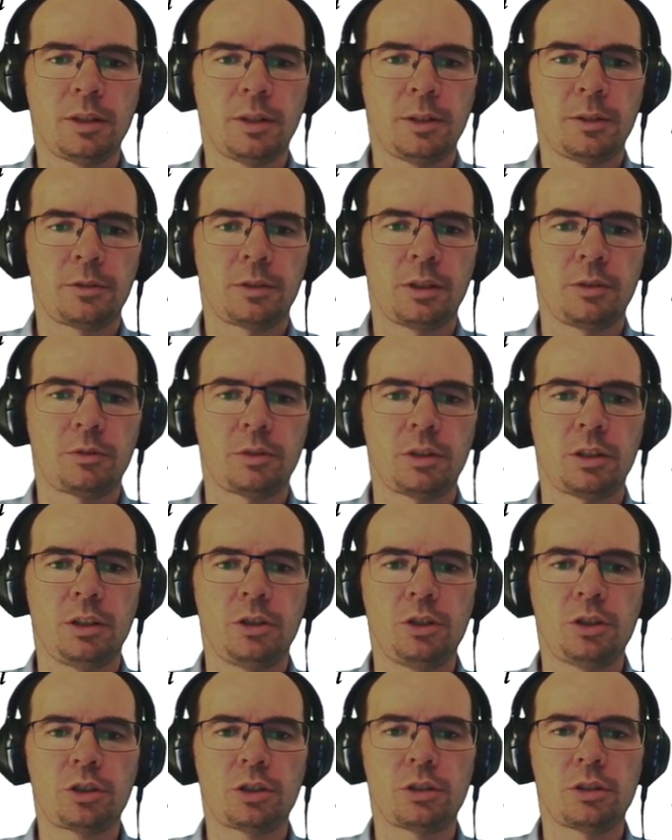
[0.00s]
given the
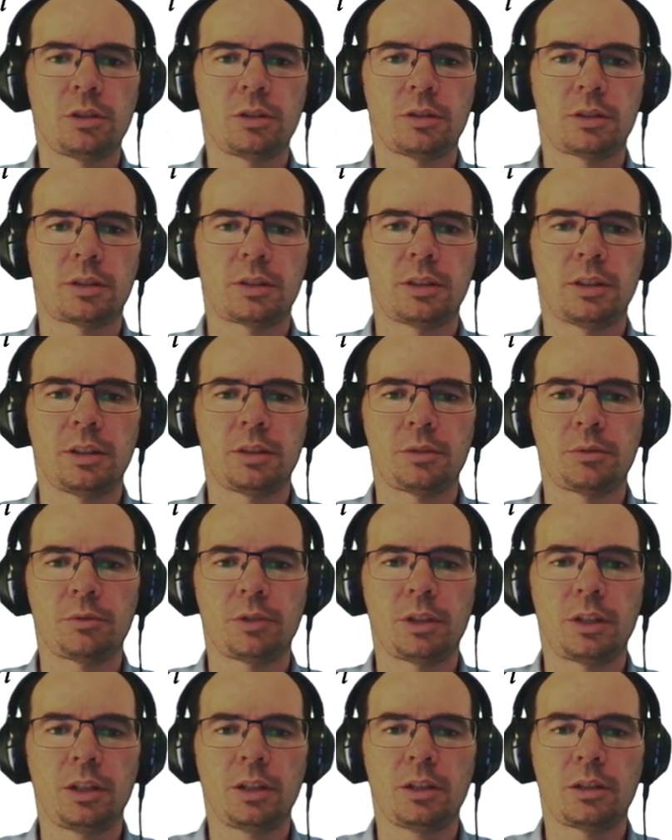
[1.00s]
initial size of
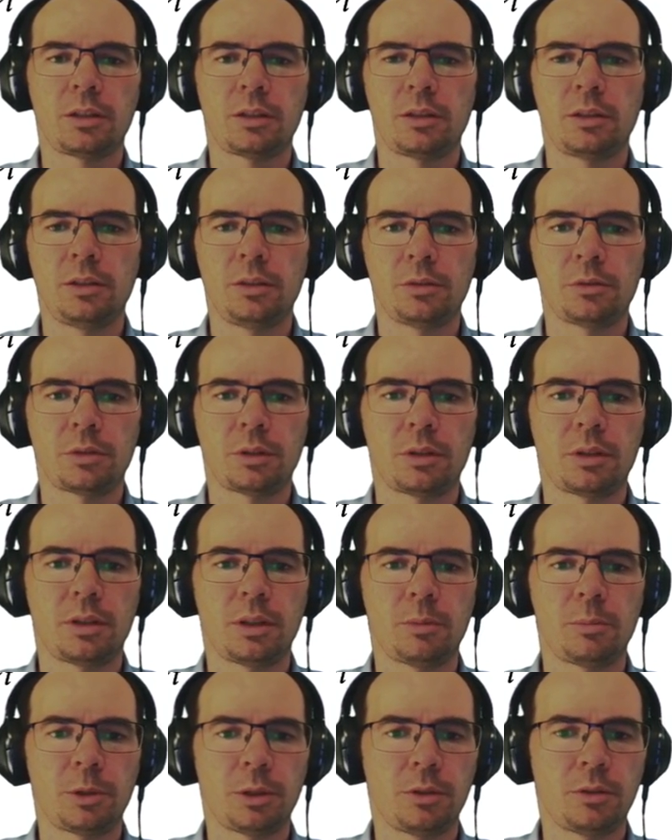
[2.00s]
the cake denoted
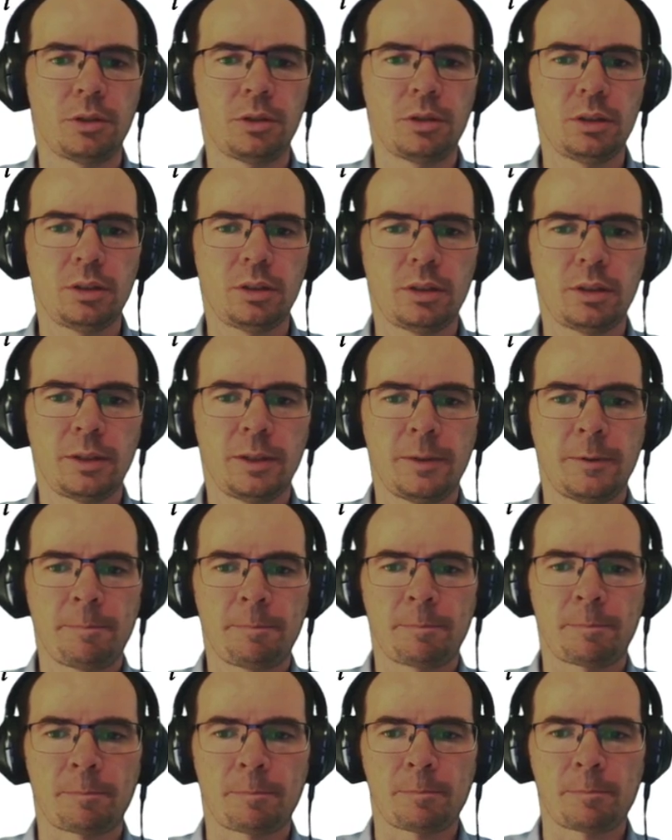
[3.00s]
W0.
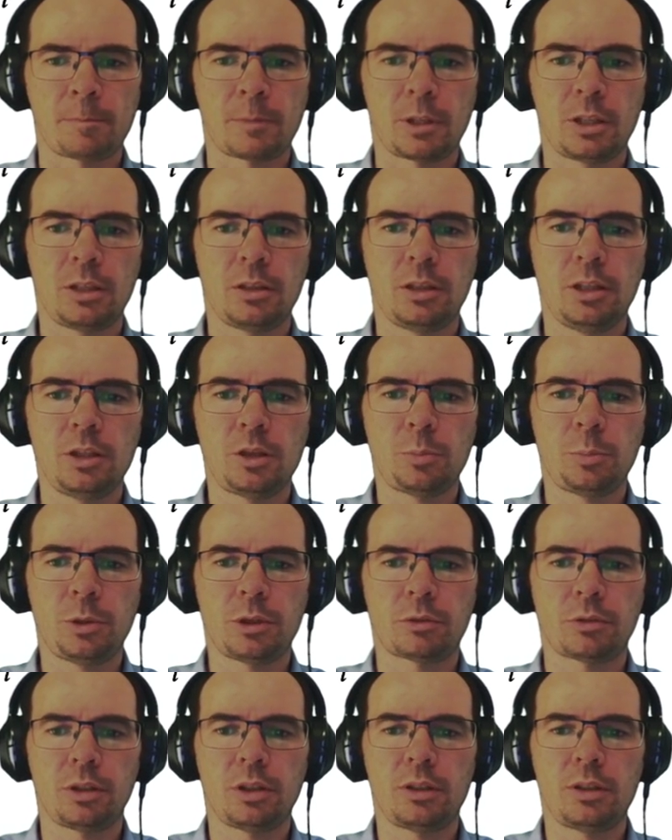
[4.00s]
In each
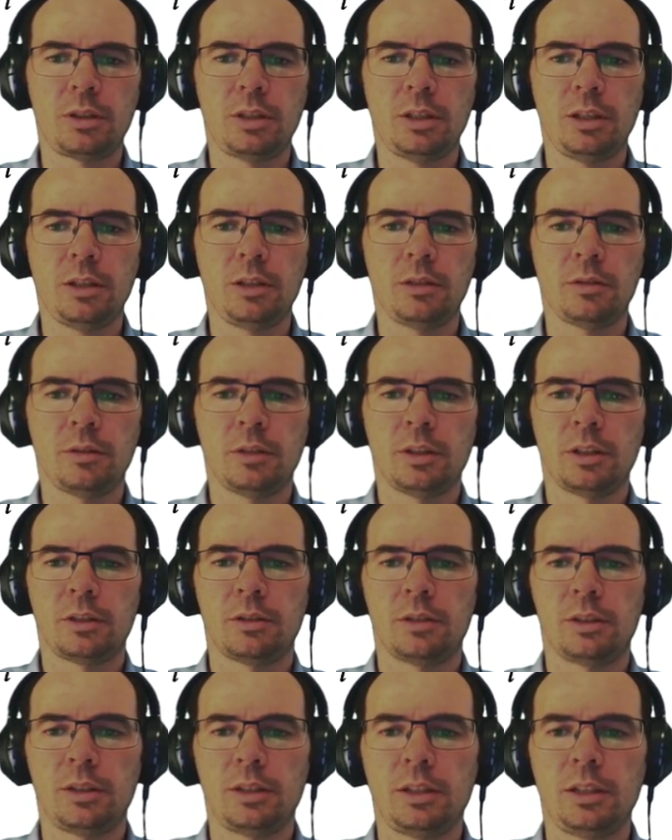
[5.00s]
period t,
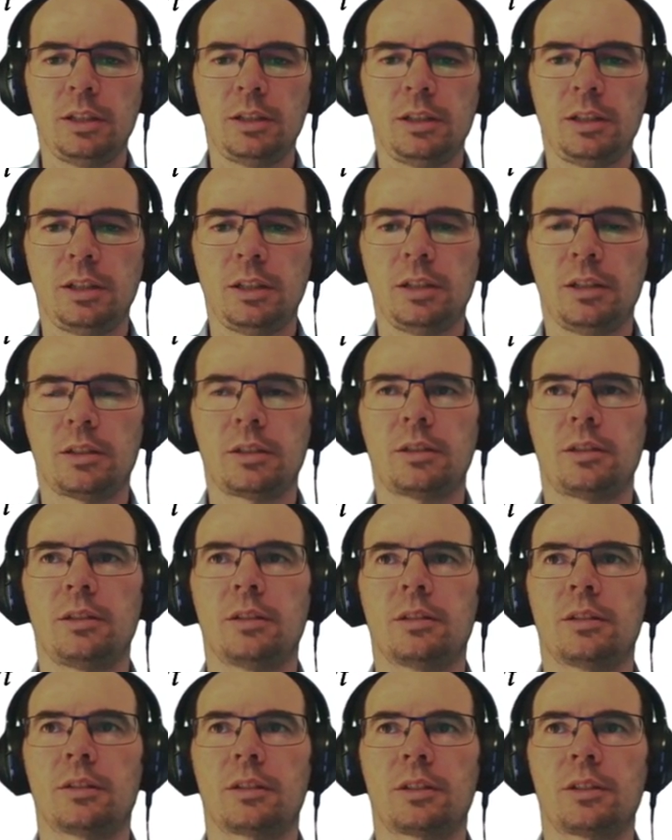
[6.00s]
the CT is
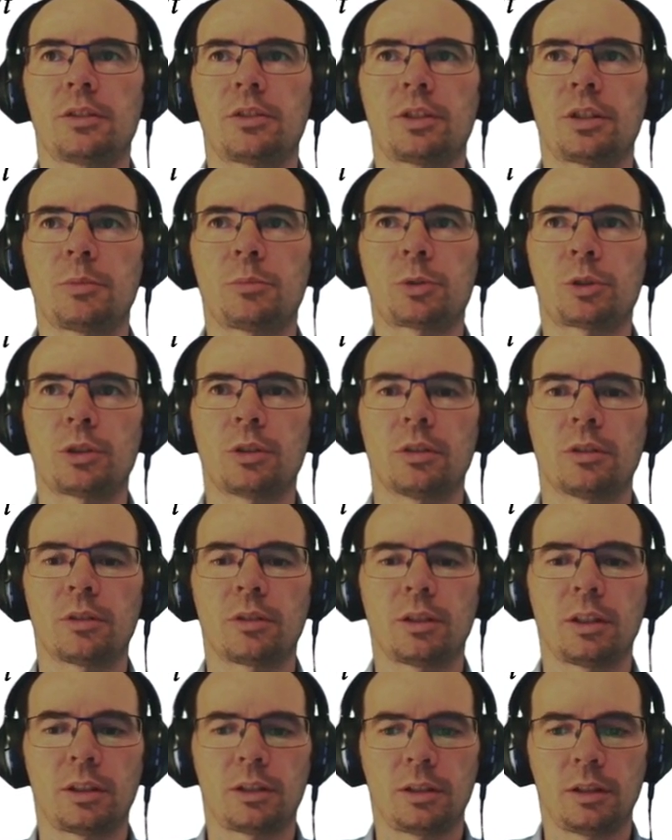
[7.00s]
the consumption
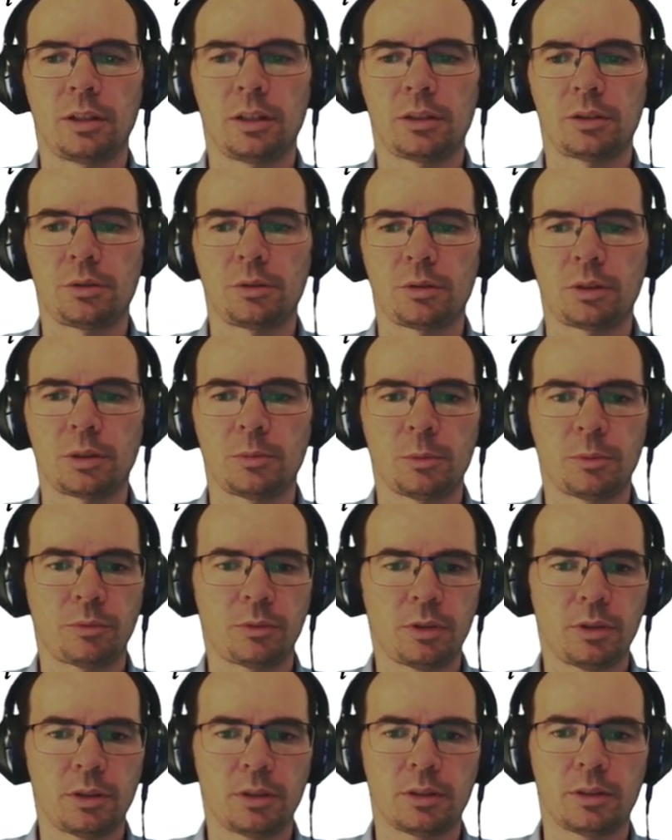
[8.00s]
that has to come of
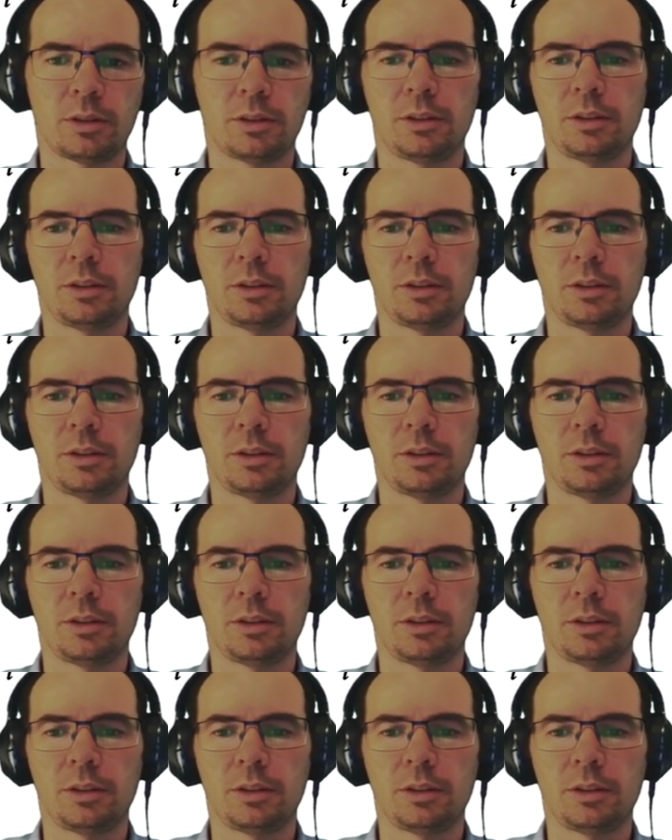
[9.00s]
the,